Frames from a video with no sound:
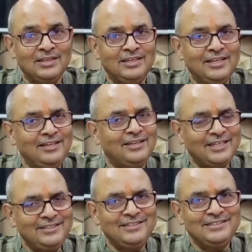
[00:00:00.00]
In
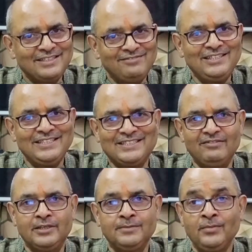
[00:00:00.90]

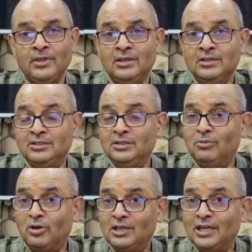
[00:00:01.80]
1977, the
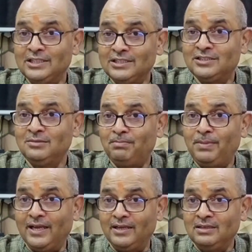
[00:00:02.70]
modernization
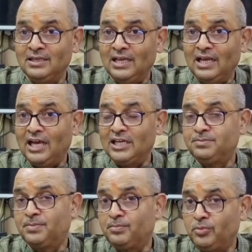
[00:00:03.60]
plan as
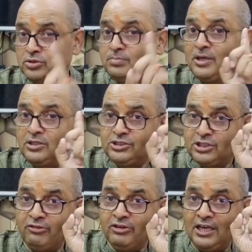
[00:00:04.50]
proposed by
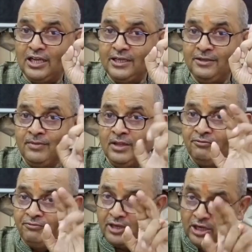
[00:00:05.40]
Zhou Enlai
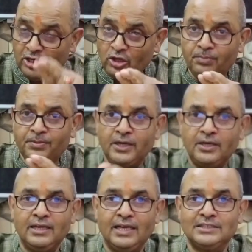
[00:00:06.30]
were
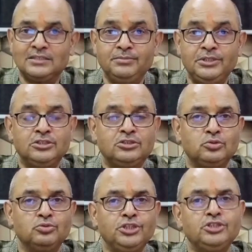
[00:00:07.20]
adopted as a means
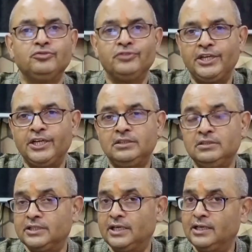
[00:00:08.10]
to
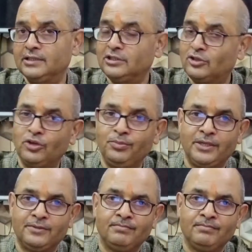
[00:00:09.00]
rejuvenate China's economy.